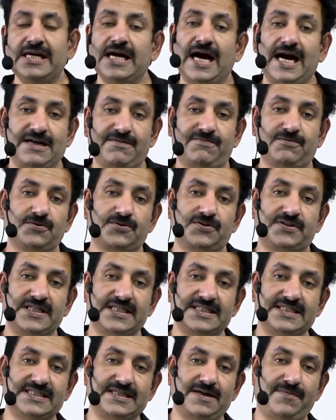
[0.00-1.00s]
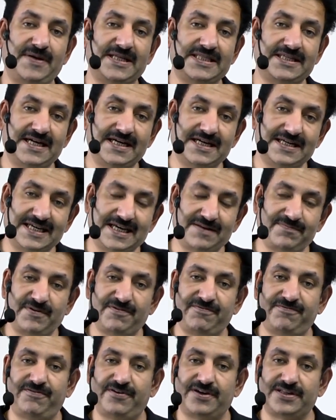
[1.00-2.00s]
And of course, this method can be
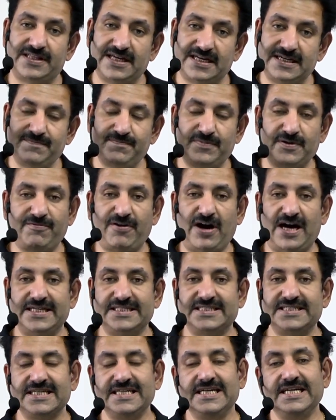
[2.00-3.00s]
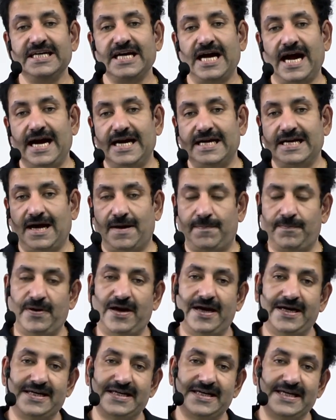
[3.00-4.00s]
further improvised and
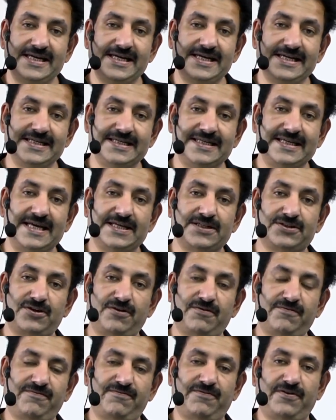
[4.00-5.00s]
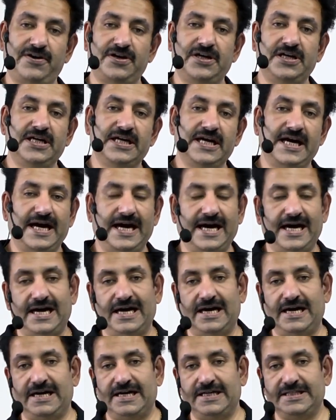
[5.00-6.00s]
applied in case of
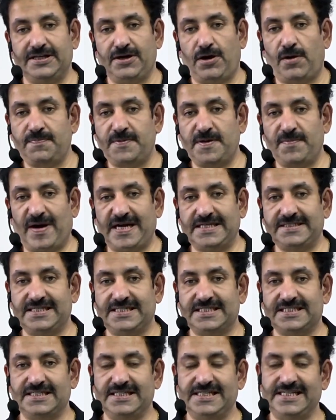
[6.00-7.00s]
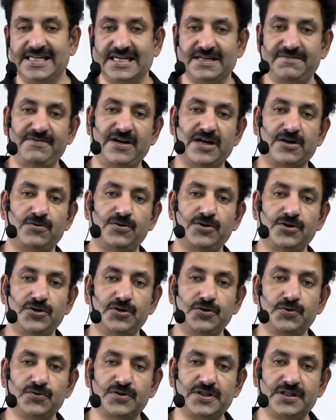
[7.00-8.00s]
the optimization. Here we are going to
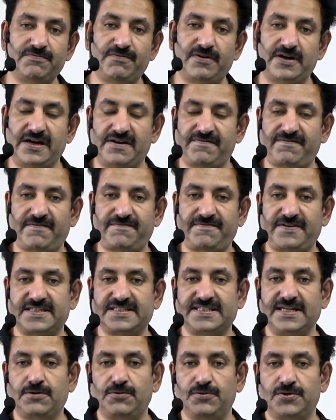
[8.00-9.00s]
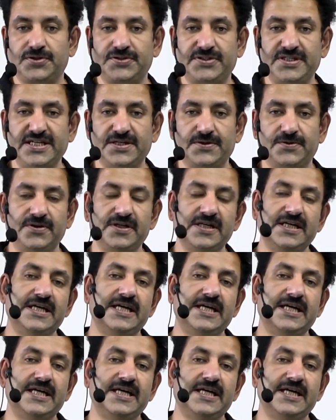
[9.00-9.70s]
use it for f of x equal to 0.